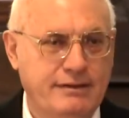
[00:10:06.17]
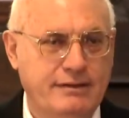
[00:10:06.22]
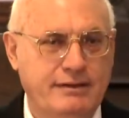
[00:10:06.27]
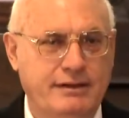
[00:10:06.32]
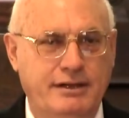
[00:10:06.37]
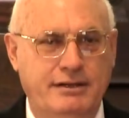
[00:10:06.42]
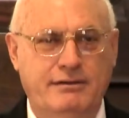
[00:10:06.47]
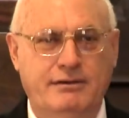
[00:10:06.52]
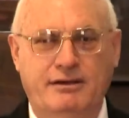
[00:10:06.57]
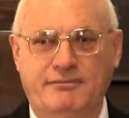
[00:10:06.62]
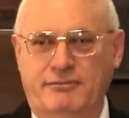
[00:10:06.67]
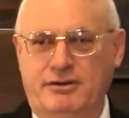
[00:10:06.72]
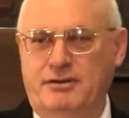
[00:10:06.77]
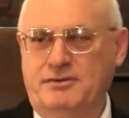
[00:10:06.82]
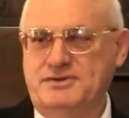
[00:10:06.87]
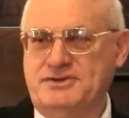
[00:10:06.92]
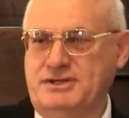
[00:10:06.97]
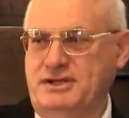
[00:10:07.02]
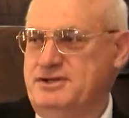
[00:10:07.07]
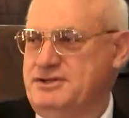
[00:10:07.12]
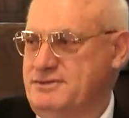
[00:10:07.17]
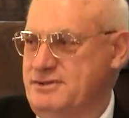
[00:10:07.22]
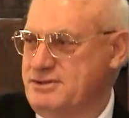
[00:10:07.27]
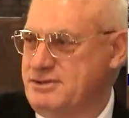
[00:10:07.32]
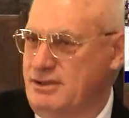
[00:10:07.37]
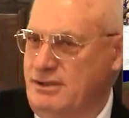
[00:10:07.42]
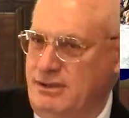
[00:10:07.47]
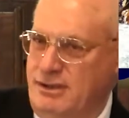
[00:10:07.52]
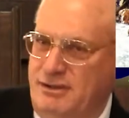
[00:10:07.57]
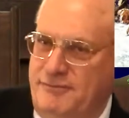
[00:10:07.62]
You know, I'm long since
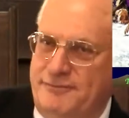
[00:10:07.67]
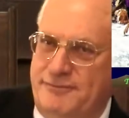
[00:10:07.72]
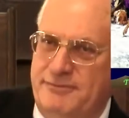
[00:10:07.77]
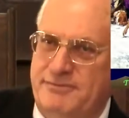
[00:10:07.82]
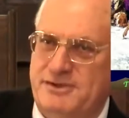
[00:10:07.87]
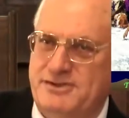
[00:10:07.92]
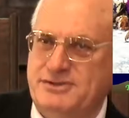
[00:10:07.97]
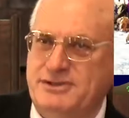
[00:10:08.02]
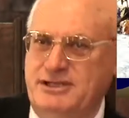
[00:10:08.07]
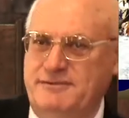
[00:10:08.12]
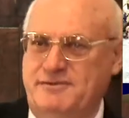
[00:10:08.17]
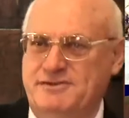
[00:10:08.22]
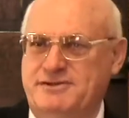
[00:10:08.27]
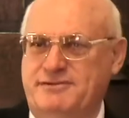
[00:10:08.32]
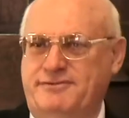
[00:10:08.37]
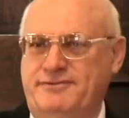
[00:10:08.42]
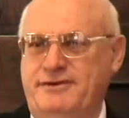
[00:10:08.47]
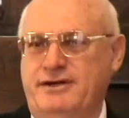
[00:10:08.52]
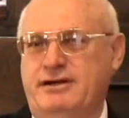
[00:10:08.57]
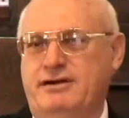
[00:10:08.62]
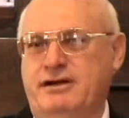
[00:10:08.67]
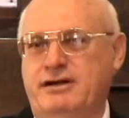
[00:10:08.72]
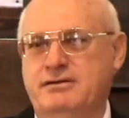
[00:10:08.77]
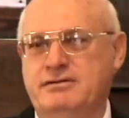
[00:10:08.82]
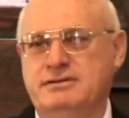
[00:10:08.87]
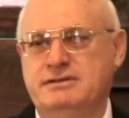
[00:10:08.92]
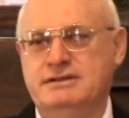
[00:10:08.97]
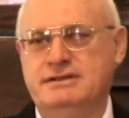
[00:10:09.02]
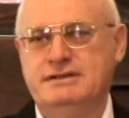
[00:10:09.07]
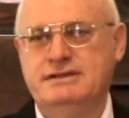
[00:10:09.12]
retired from the service of
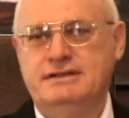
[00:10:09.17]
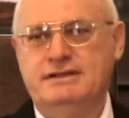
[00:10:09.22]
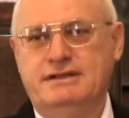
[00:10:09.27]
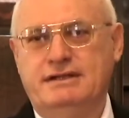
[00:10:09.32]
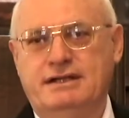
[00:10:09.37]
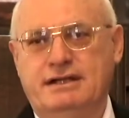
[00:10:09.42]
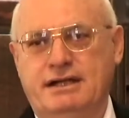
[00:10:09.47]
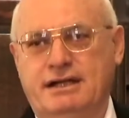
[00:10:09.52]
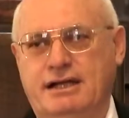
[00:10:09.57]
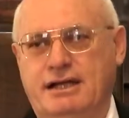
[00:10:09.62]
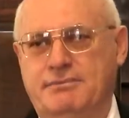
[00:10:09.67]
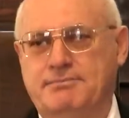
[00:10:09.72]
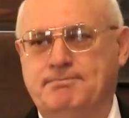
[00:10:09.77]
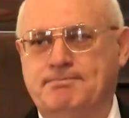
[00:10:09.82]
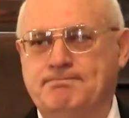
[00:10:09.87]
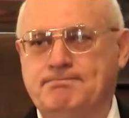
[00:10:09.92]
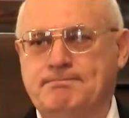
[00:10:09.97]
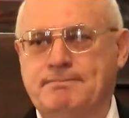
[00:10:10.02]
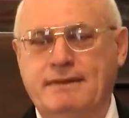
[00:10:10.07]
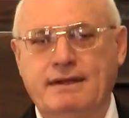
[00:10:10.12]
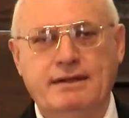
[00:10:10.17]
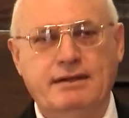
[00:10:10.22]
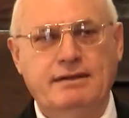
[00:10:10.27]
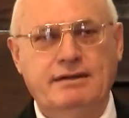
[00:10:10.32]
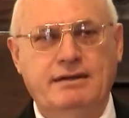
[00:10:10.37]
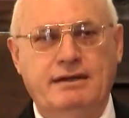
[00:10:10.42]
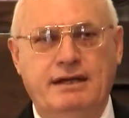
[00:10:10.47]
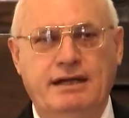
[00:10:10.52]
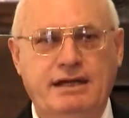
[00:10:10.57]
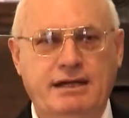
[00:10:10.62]
Pharaoh, um,
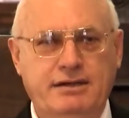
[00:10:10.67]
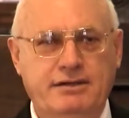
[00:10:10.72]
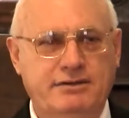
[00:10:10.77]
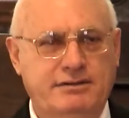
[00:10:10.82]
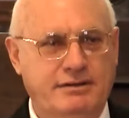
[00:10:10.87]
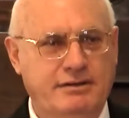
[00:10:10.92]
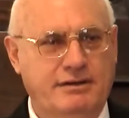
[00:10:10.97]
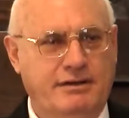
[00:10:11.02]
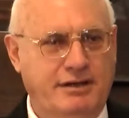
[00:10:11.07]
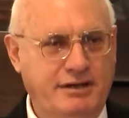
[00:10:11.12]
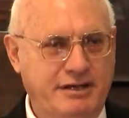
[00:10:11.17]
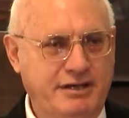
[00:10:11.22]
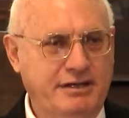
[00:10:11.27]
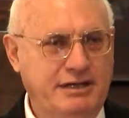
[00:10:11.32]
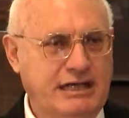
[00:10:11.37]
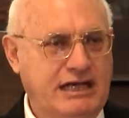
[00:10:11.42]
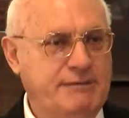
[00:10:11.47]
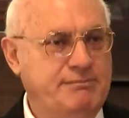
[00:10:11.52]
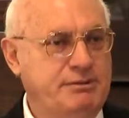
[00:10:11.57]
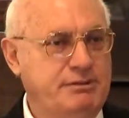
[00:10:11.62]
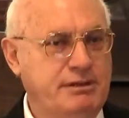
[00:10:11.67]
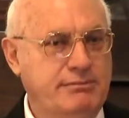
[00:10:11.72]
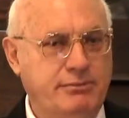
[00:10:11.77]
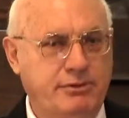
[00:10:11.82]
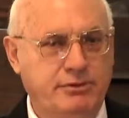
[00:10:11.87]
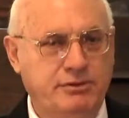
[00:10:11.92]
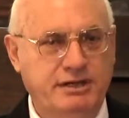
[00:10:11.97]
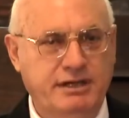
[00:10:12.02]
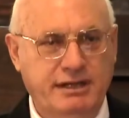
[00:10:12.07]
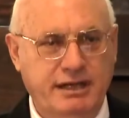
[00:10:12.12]
and I can get up in the
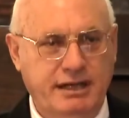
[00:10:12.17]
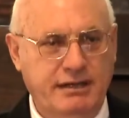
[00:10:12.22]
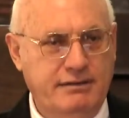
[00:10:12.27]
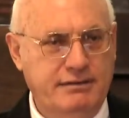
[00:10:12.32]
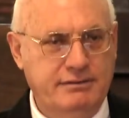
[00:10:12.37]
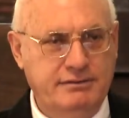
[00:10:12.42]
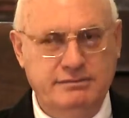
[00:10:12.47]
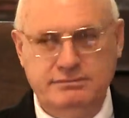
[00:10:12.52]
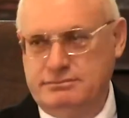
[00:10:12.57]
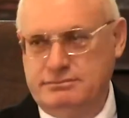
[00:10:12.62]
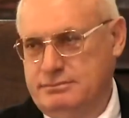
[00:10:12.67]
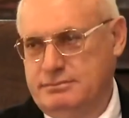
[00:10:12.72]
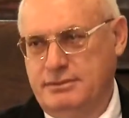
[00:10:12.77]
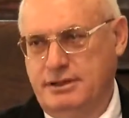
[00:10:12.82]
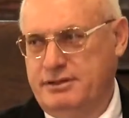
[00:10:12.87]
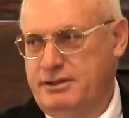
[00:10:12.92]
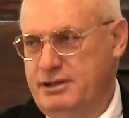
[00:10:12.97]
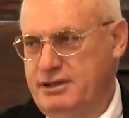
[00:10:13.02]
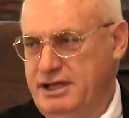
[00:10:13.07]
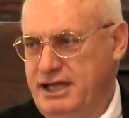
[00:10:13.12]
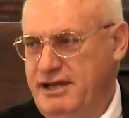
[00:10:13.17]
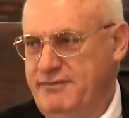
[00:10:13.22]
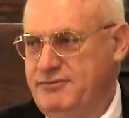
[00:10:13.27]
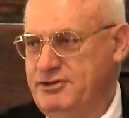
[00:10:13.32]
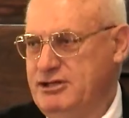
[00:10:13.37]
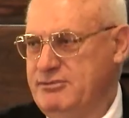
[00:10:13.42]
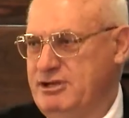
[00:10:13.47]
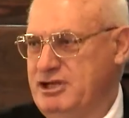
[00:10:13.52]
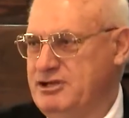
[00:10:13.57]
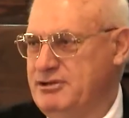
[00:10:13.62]
morning and I don't have
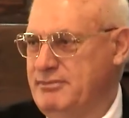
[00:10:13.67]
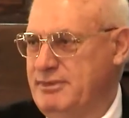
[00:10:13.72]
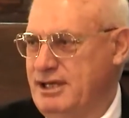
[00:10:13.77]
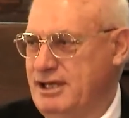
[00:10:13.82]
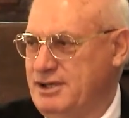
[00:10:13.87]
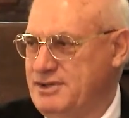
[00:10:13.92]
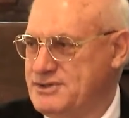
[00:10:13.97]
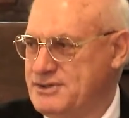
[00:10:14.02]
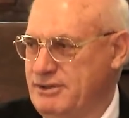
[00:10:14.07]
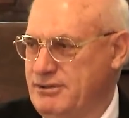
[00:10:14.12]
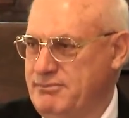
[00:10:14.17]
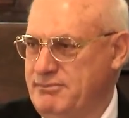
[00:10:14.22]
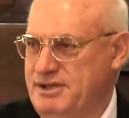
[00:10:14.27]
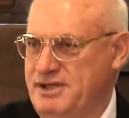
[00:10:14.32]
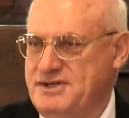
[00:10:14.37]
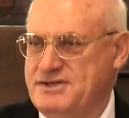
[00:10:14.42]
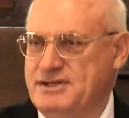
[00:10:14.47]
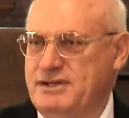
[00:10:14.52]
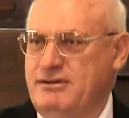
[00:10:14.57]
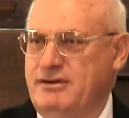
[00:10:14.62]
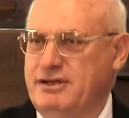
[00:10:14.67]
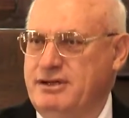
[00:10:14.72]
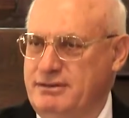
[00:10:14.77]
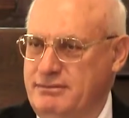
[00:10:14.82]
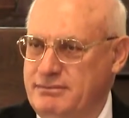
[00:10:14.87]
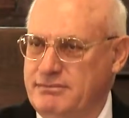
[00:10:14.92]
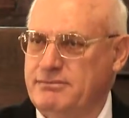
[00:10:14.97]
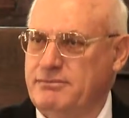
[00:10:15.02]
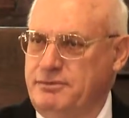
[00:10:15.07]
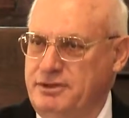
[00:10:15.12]
too many demands on me, so I
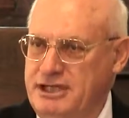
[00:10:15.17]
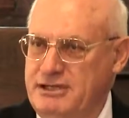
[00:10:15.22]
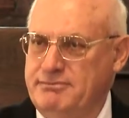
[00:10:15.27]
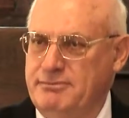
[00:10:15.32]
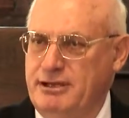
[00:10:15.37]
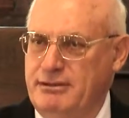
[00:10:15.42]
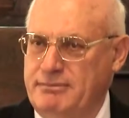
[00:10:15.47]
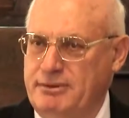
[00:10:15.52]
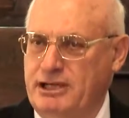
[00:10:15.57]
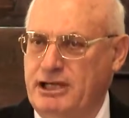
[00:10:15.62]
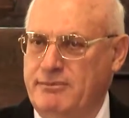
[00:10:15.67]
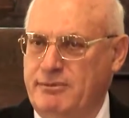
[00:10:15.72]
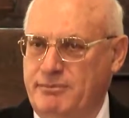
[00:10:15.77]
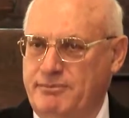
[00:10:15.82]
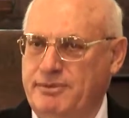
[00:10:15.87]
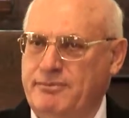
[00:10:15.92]
can read my Bible.